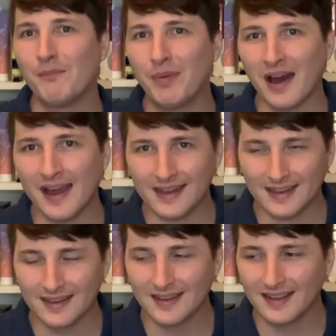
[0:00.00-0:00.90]
but
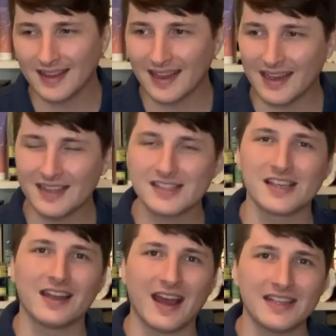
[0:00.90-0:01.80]
it is a
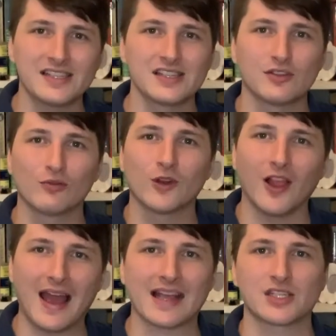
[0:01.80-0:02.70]
nice,
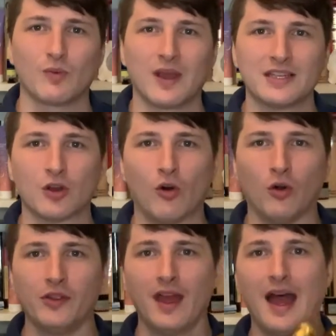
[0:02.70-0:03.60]
relaxed way to hold.